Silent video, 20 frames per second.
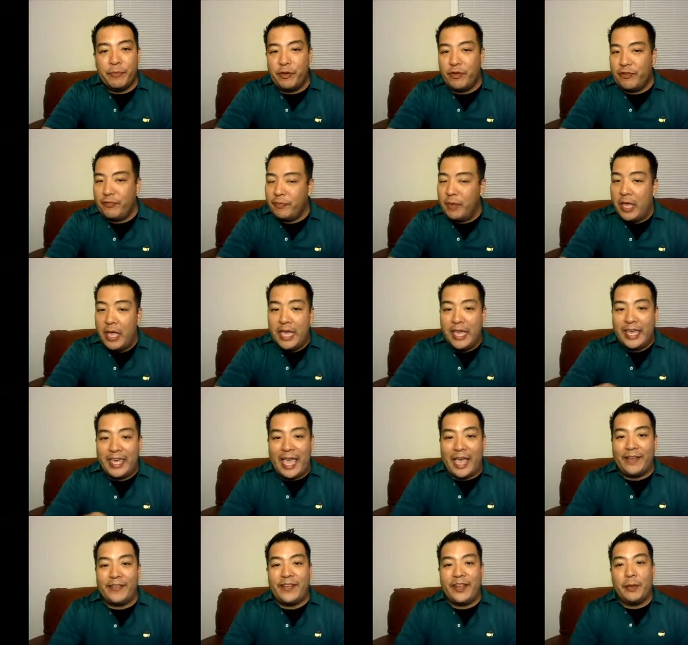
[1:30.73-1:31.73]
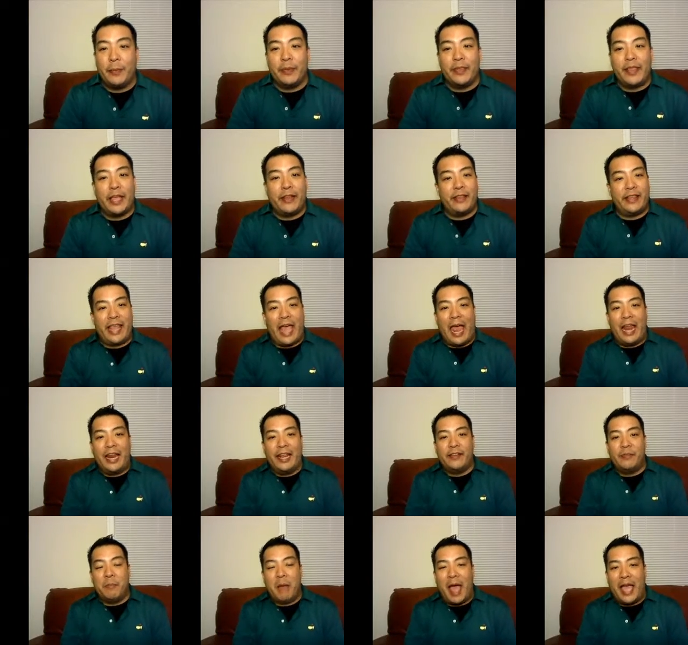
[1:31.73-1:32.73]
I'm just guessing, but that that
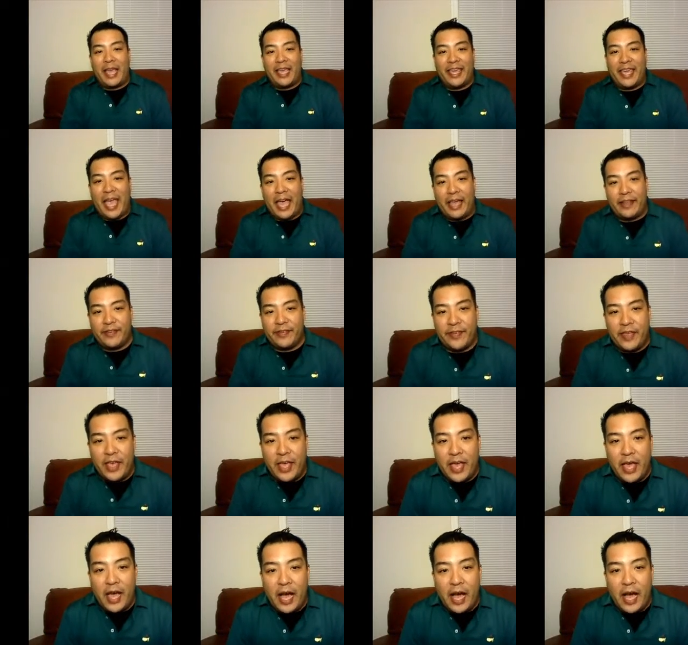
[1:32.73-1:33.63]
is my guess.